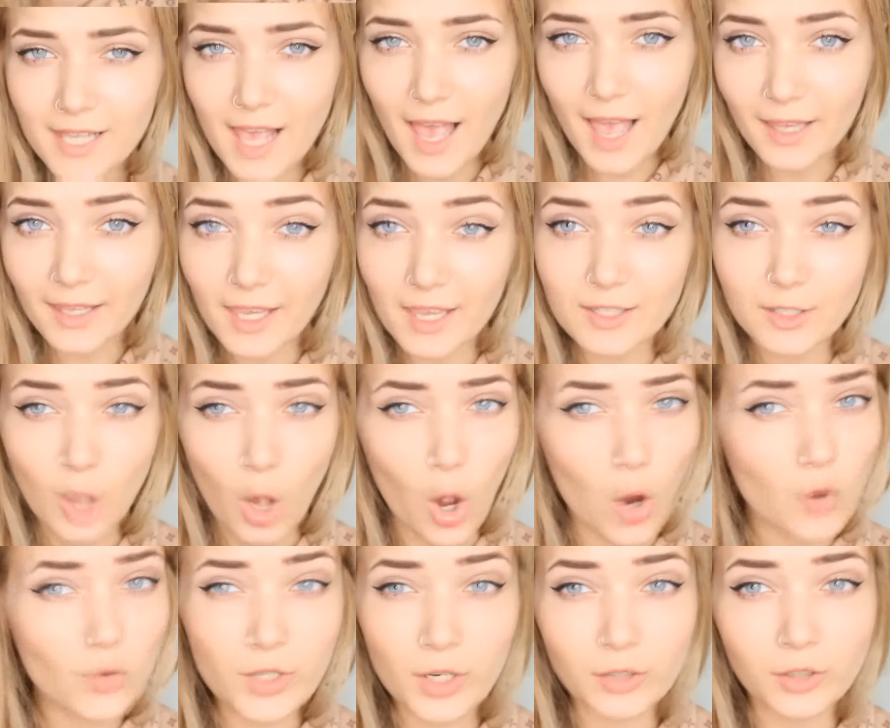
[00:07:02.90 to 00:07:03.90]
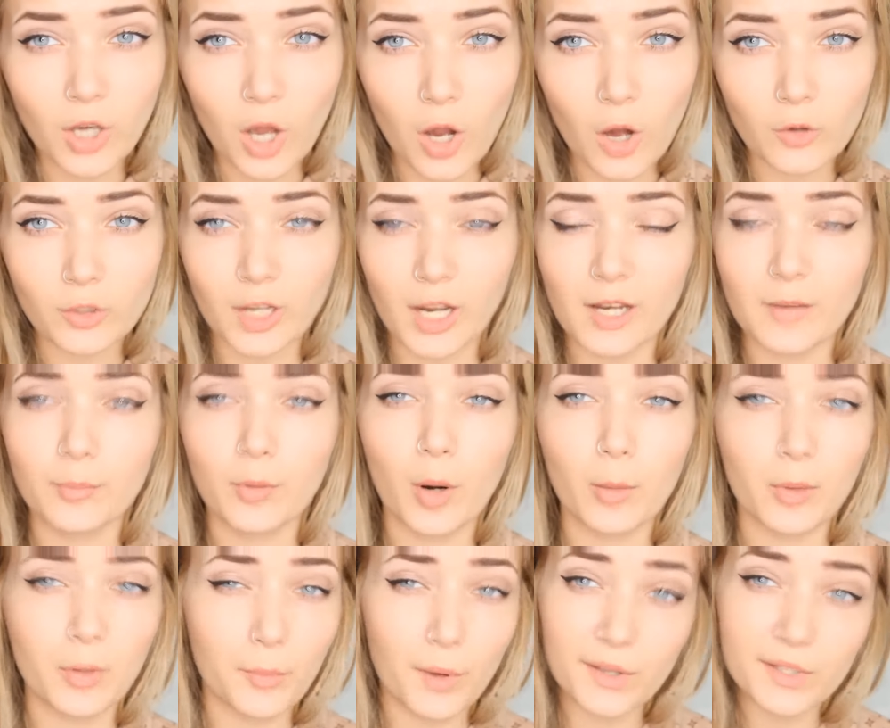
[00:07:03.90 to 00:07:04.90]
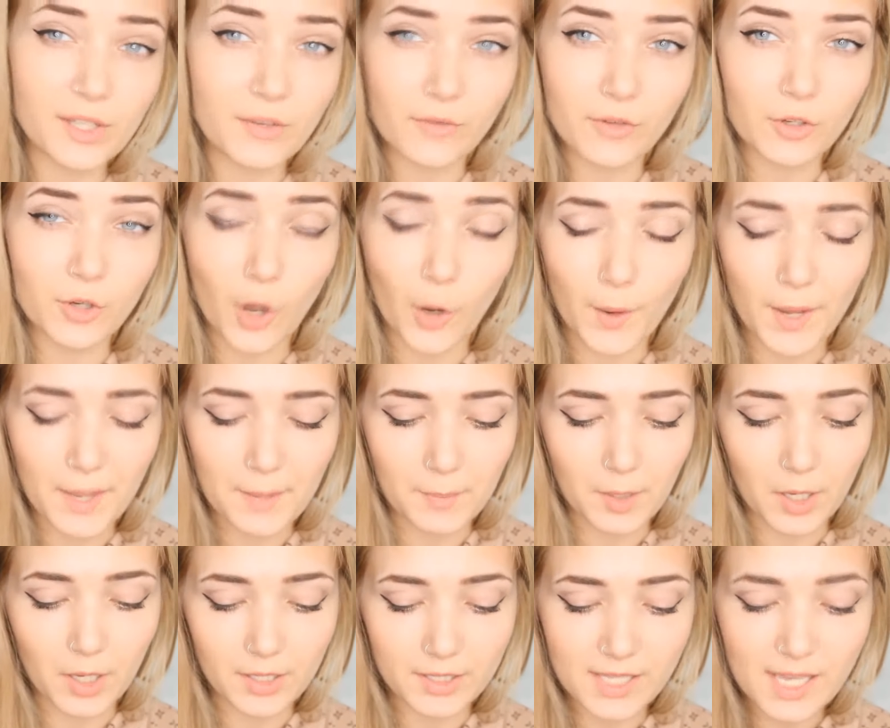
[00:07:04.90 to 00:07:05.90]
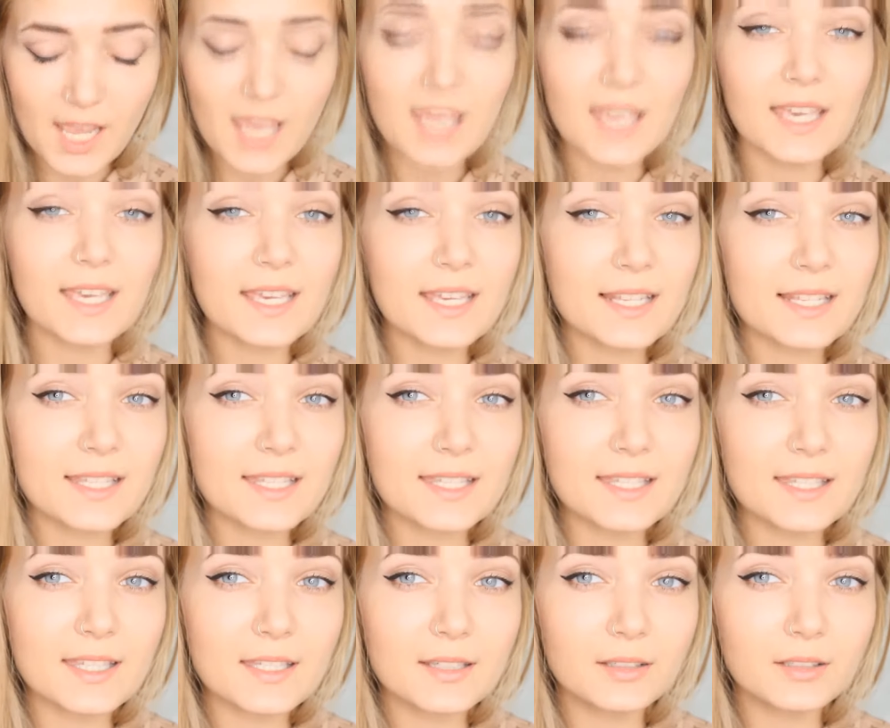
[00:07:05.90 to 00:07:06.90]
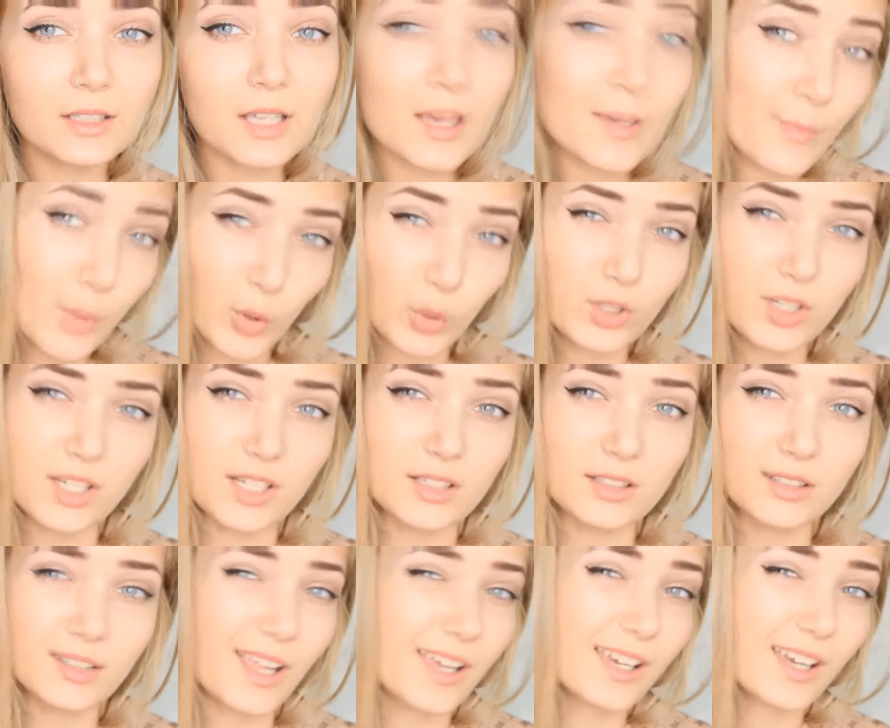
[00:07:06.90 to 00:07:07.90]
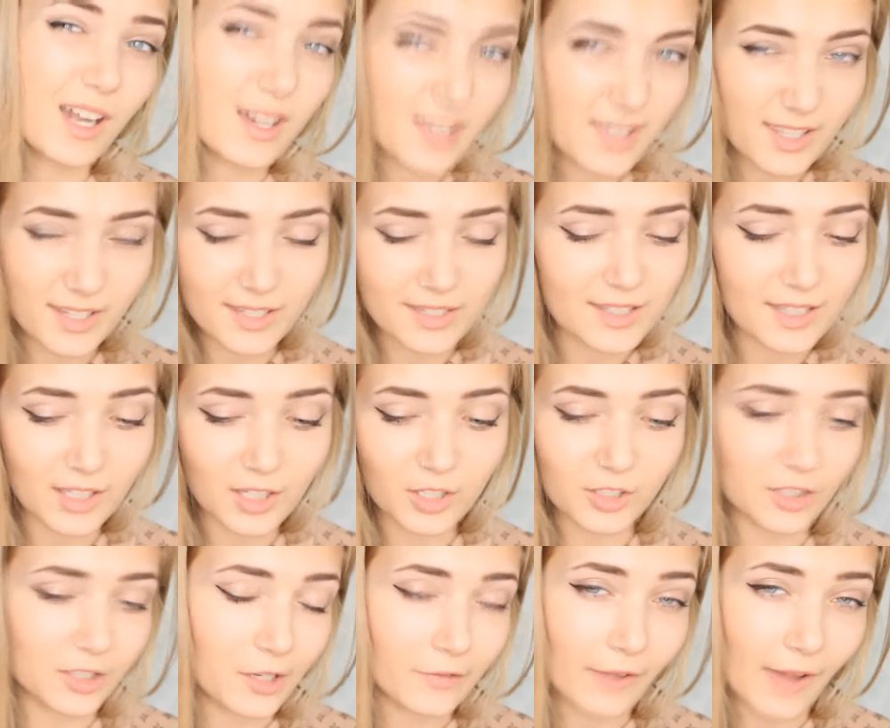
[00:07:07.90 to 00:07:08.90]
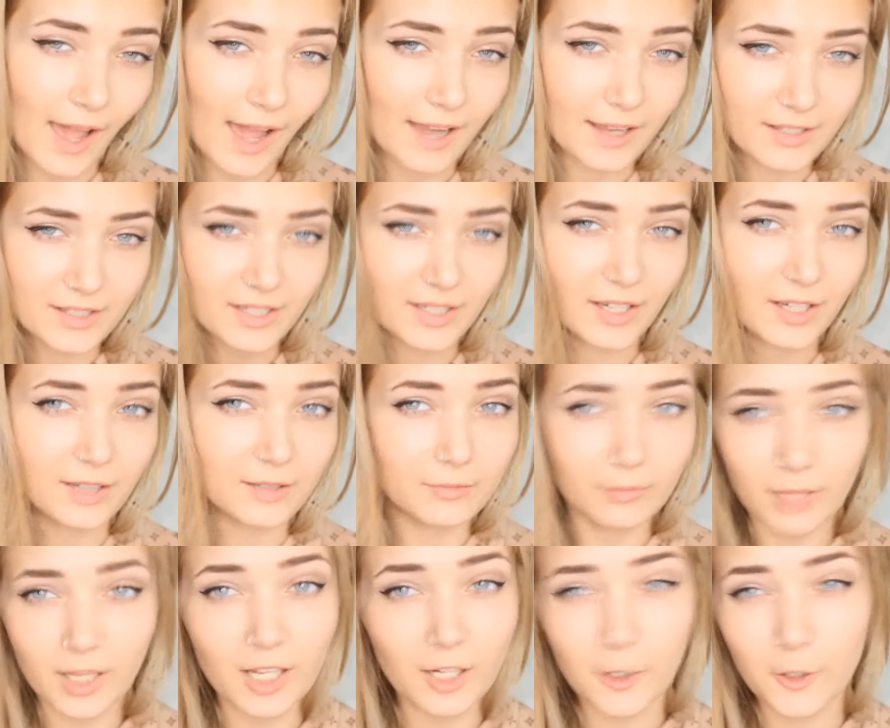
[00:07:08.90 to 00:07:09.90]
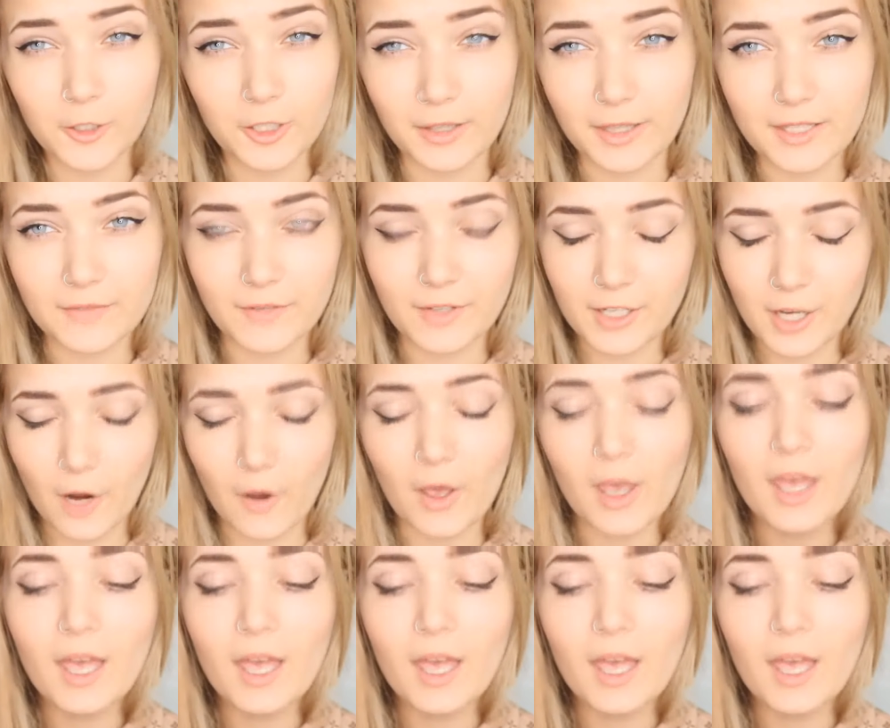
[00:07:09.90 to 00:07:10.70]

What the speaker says: this hack is old and gold and probably most of you know it, but it's important. Like, I think it's a good enough hack to include in this video,